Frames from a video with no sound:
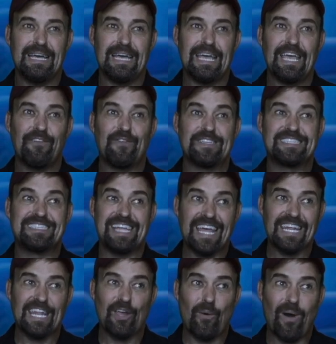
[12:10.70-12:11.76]
if it's
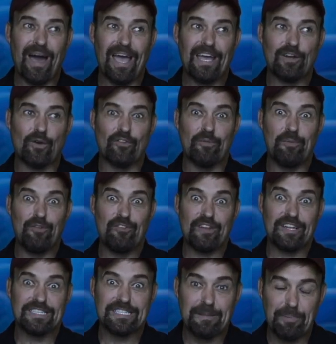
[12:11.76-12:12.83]
deadly quiet or the music
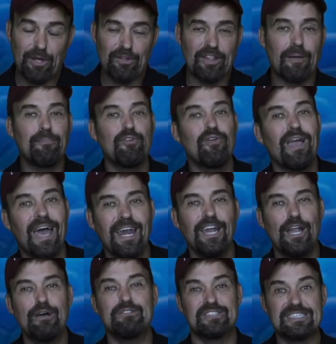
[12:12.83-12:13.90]
does the build up, you kind of
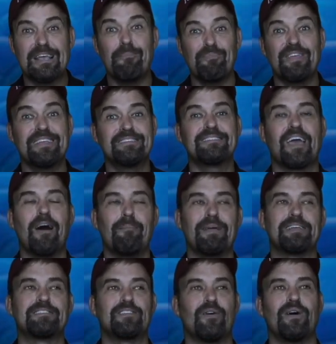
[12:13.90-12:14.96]
know something's
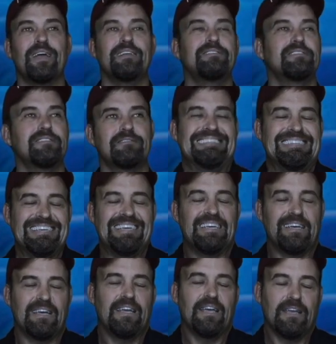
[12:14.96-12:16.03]
coming. So it just,
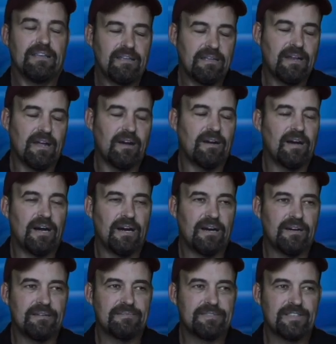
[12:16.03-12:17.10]

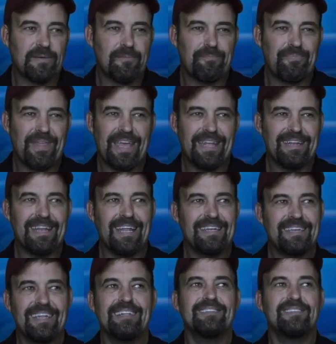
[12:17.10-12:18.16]
so
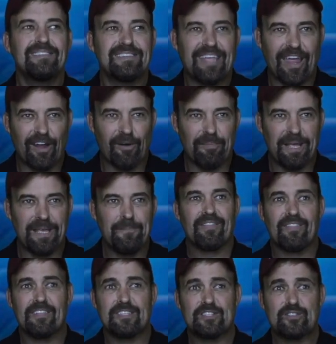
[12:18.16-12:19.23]
it didn't scare me.
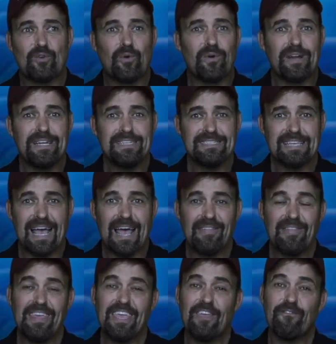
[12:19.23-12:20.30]
The stories, I
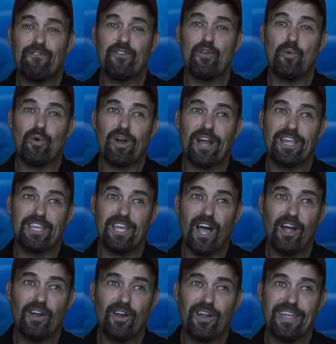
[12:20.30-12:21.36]
think if you were a
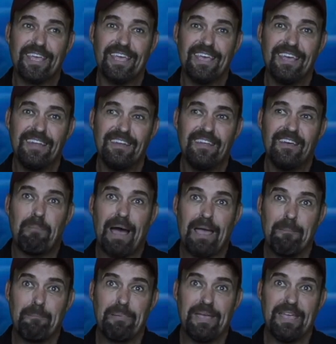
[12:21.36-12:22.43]
younger kid,
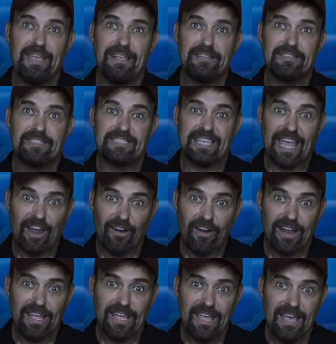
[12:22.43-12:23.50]
might be
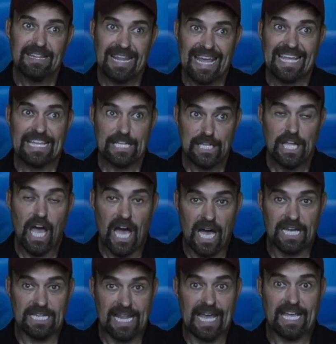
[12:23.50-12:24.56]
scary, like
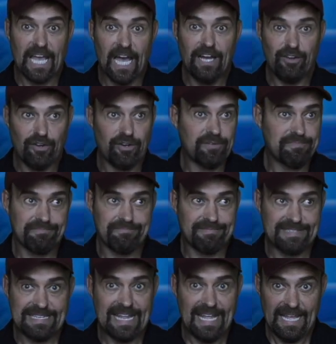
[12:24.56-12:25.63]
young, like under
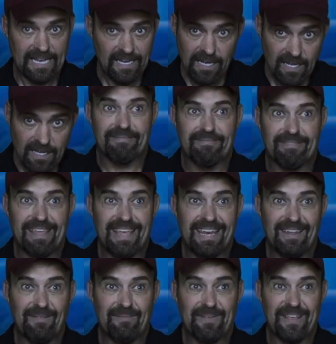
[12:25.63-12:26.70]
10.
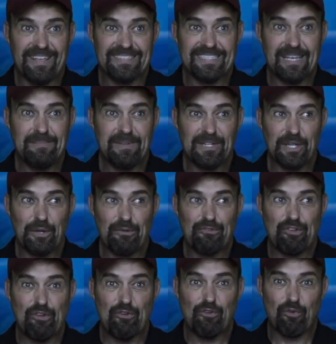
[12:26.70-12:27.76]
Then it seemed a little
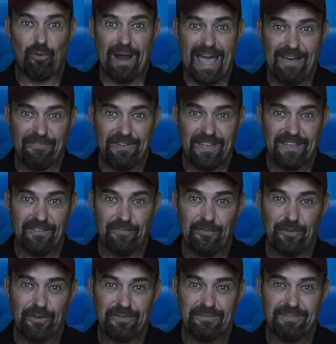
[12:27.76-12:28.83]
too graphic
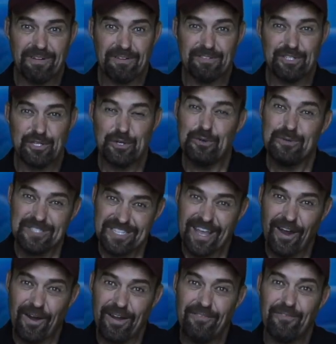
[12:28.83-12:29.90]
or too
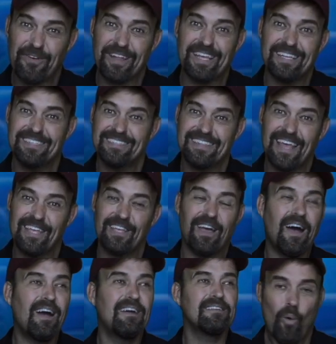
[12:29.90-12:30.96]
scary for kids that
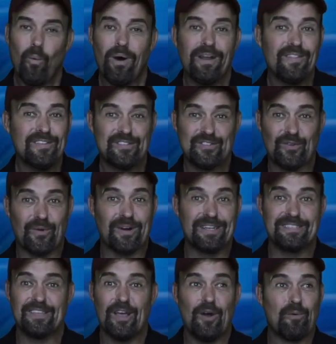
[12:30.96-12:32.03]
young. One of the
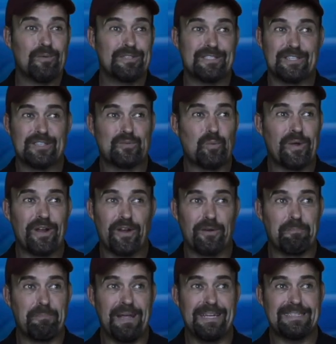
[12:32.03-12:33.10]
stories was this
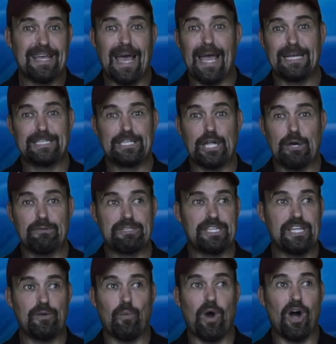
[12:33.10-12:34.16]
weird Mitai
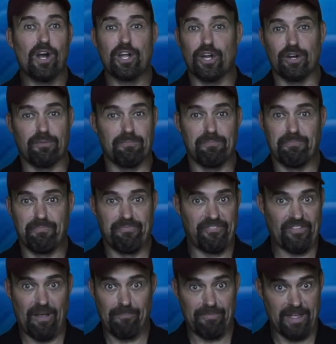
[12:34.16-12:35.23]
Do-Ti Walker
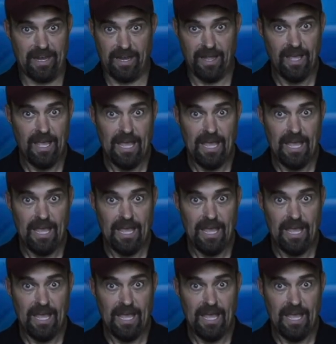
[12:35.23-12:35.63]
something